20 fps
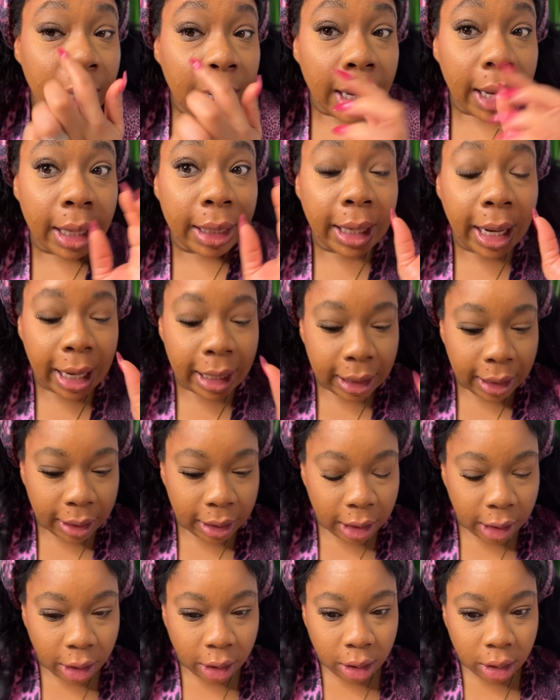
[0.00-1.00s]
And they had a
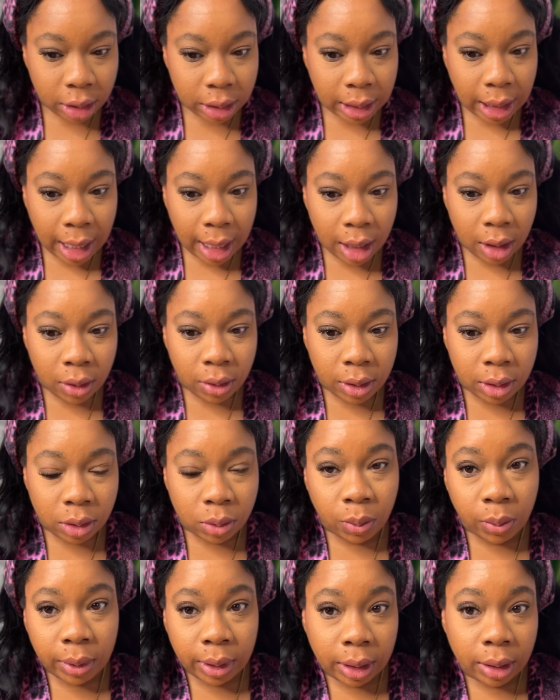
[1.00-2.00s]
thicker style as
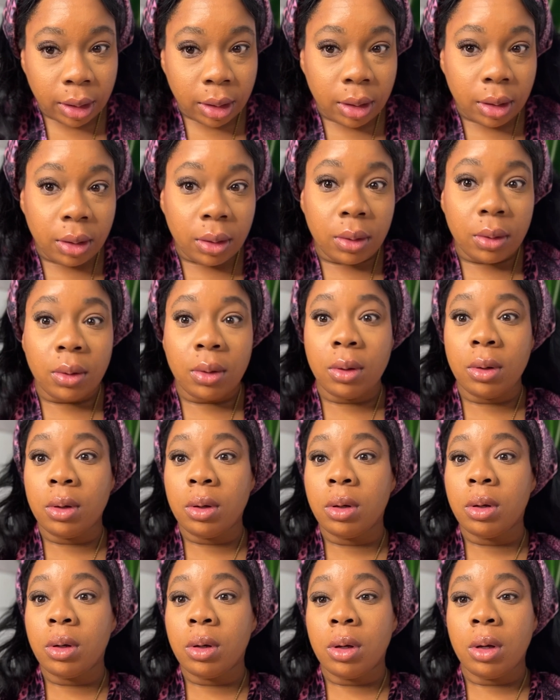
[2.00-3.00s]
well.
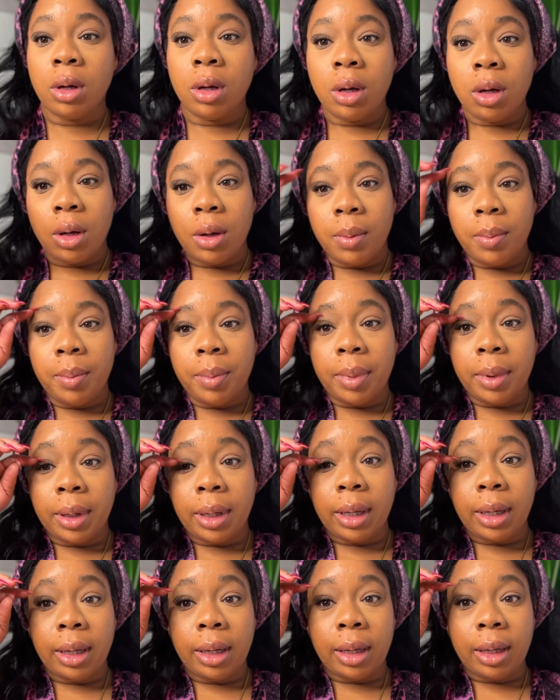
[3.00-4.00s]

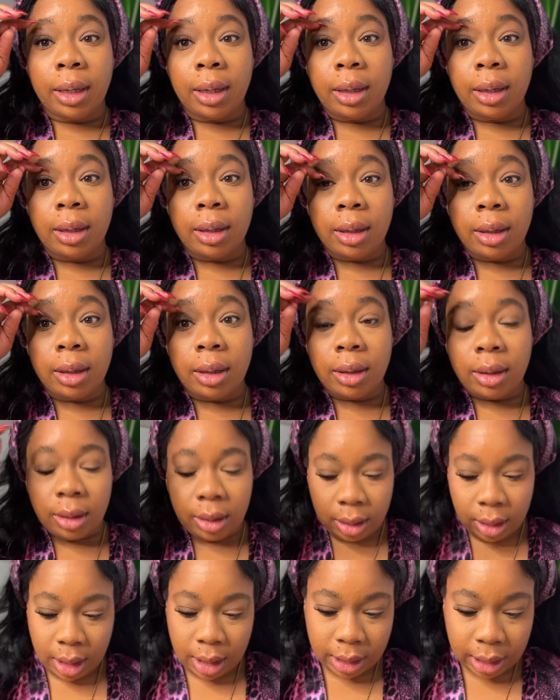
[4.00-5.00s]
But
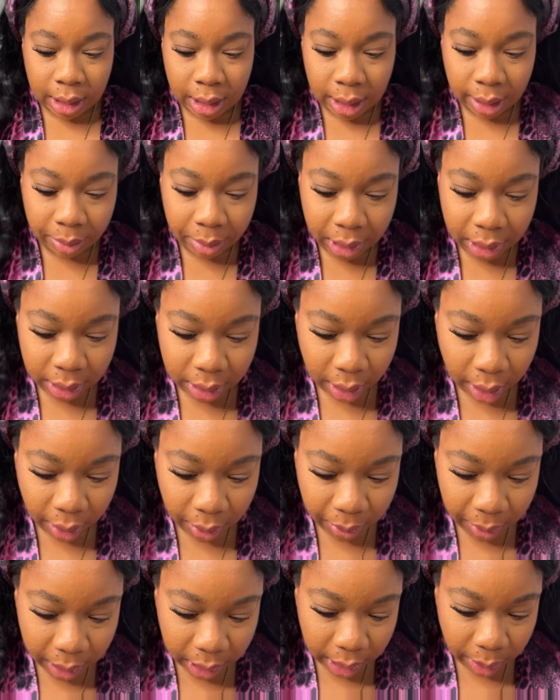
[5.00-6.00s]
so let me
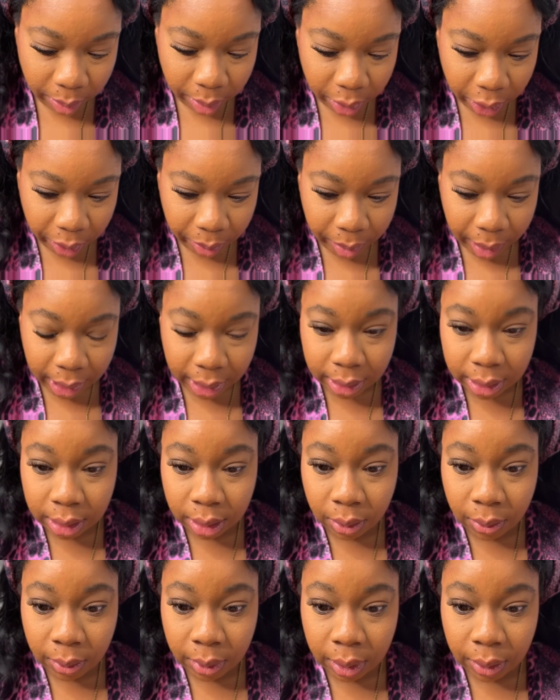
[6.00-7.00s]
start with the more
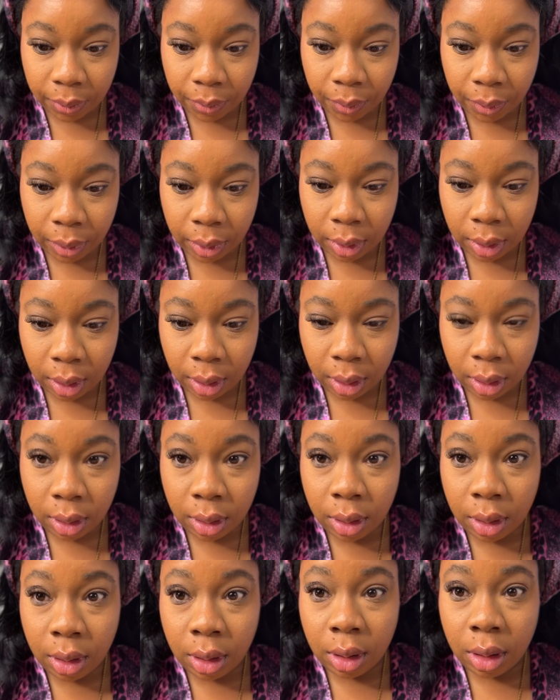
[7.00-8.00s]
basic one.
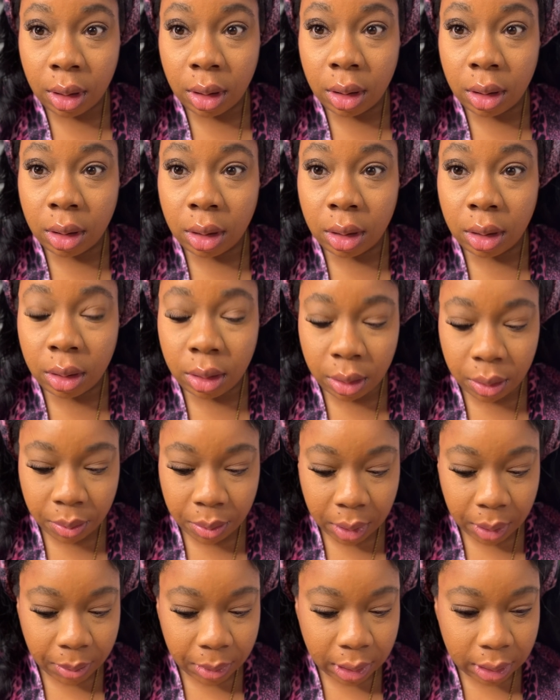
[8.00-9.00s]

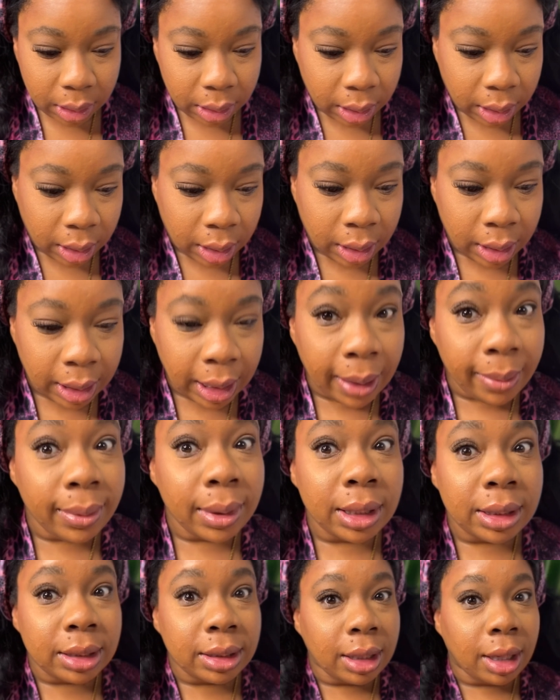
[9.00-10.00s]
Let me see. Let
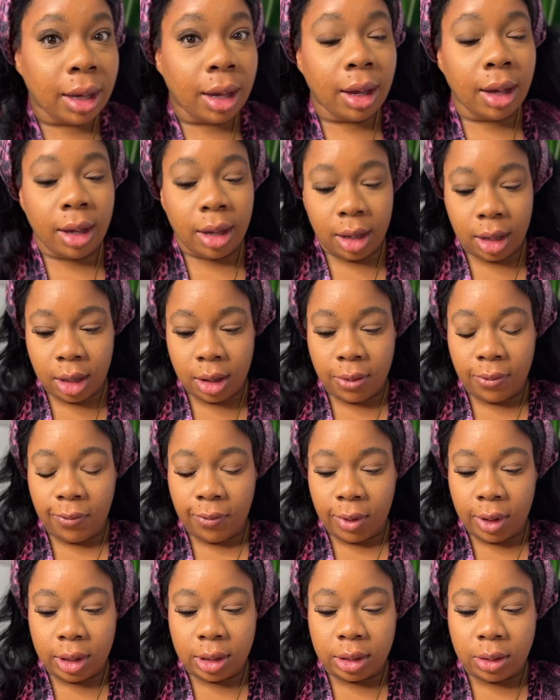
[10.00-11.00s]
me see if
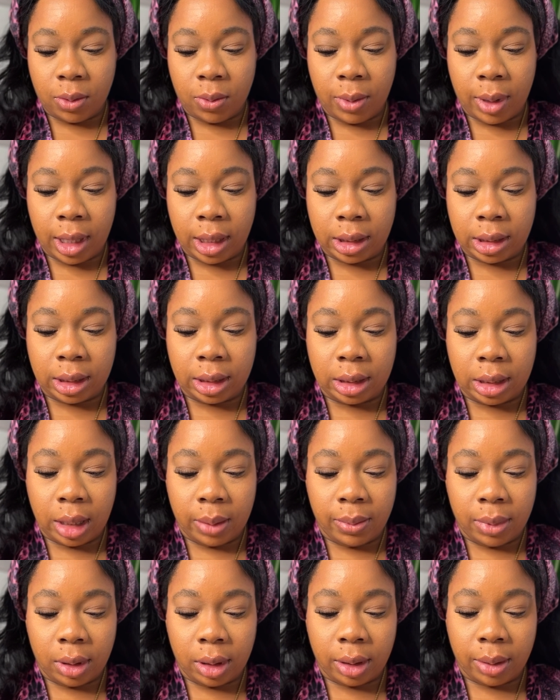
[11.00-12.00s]
it's a way to
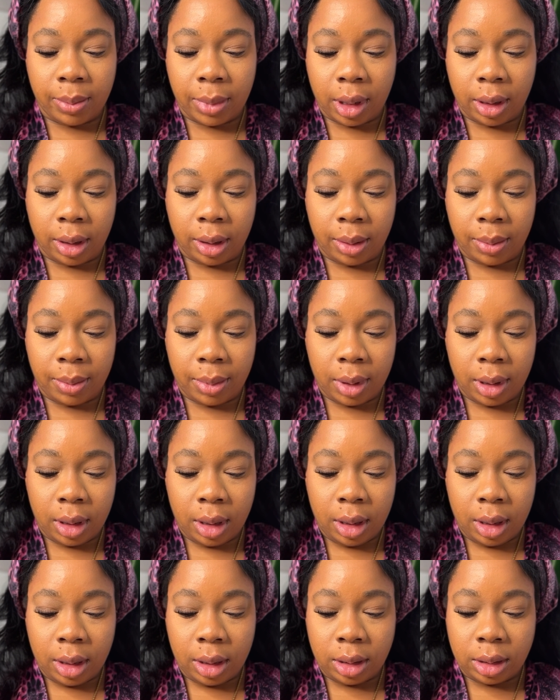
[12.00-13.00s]
double them up.
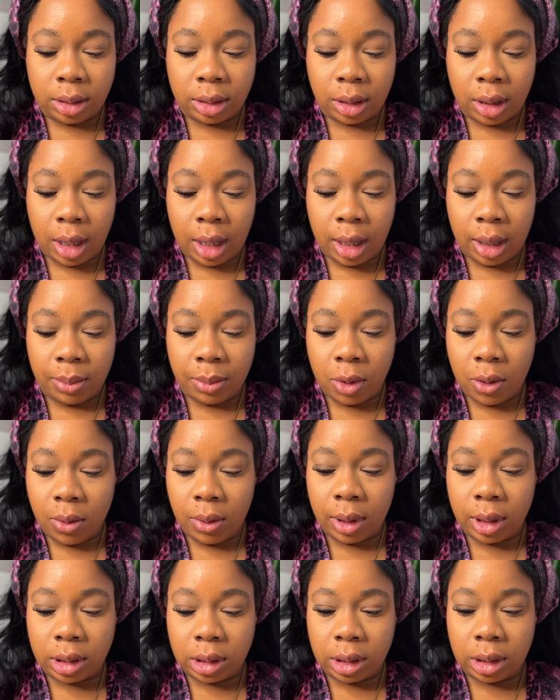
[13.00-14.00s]
So I'm
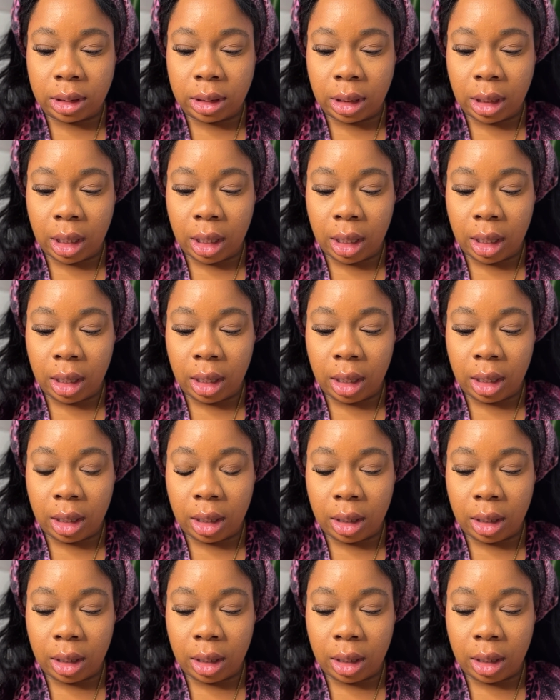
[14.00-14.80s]
going to take